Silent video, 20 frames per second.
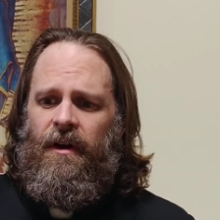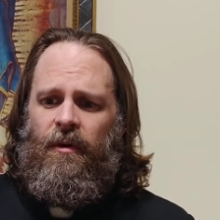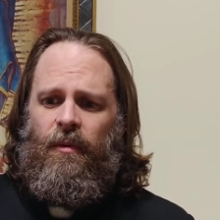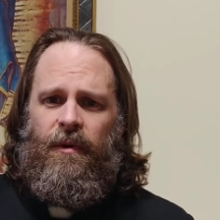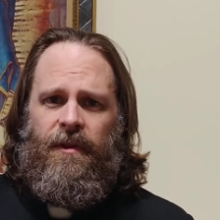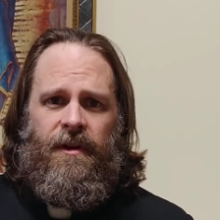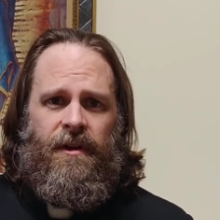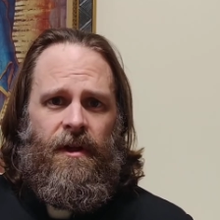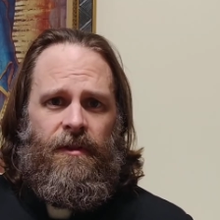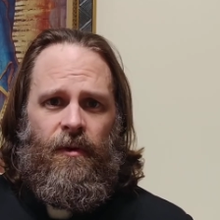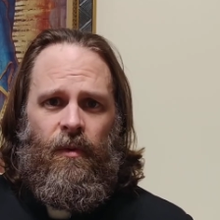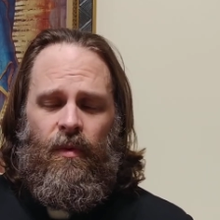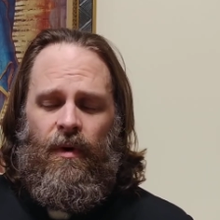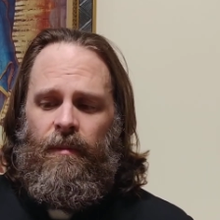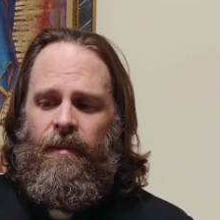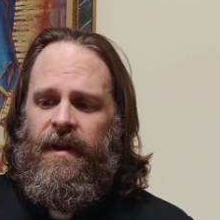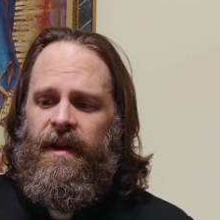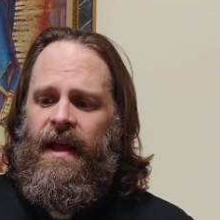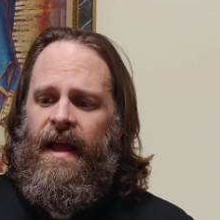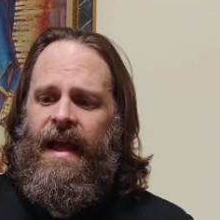with another
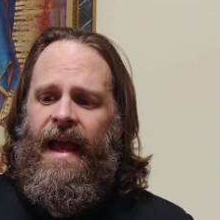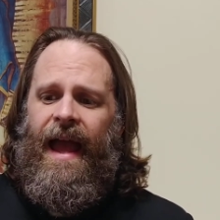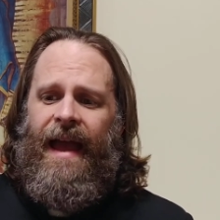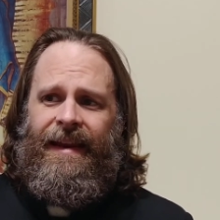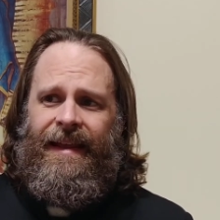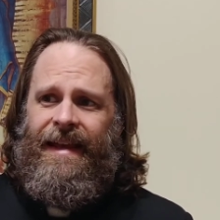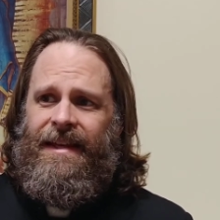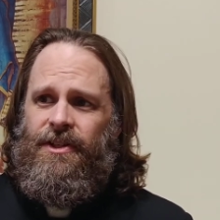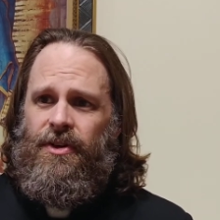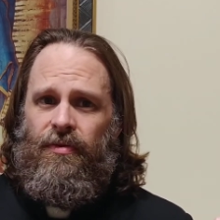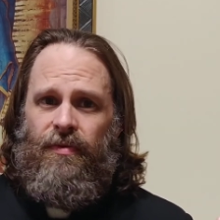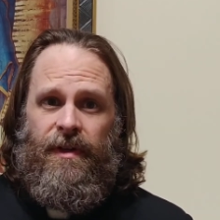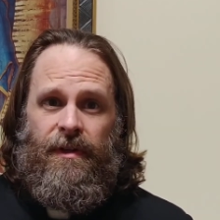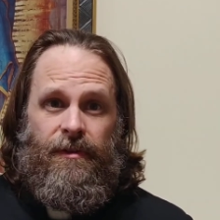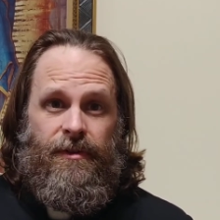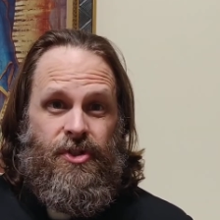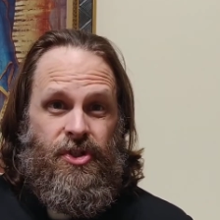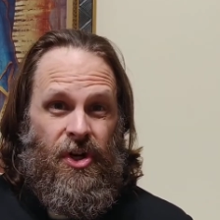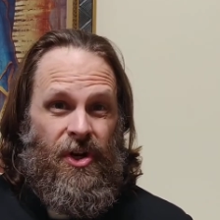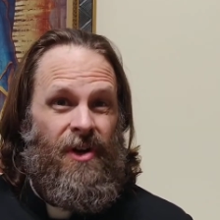woman, and he's a
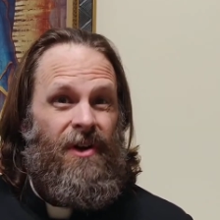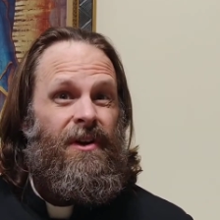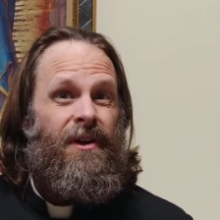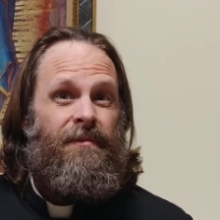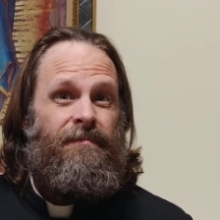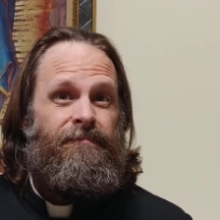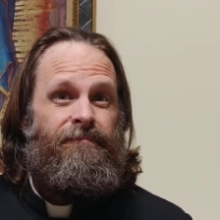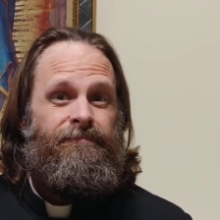real jerk,